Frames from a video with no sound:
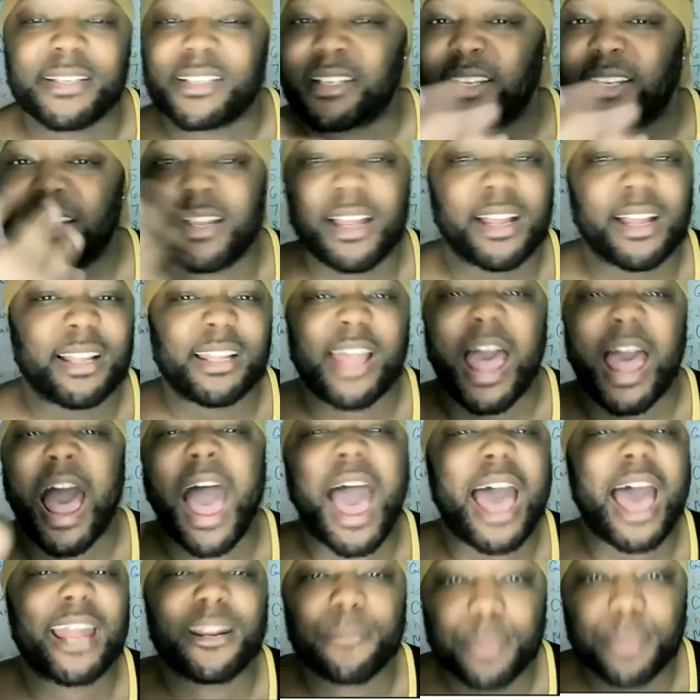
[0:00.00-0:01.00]
that it's a
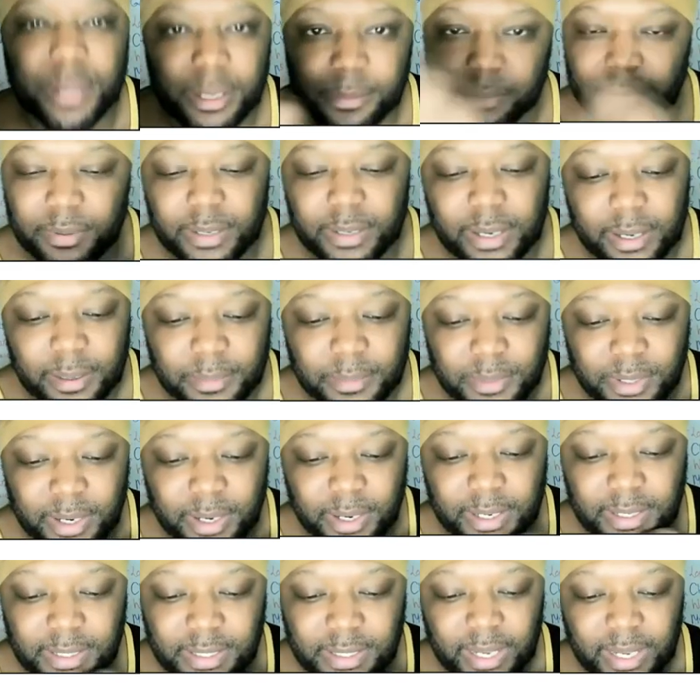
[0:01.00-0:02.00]
lot of people that I'm
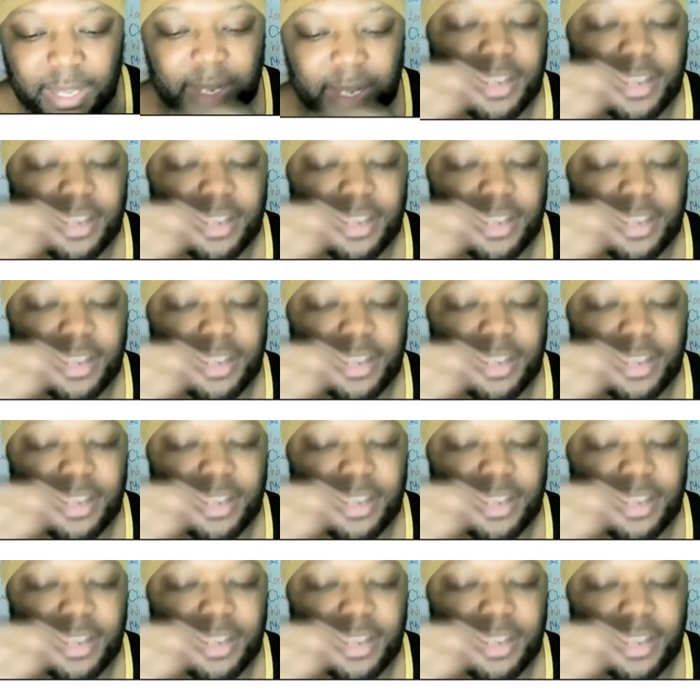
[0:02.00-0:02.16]
trying to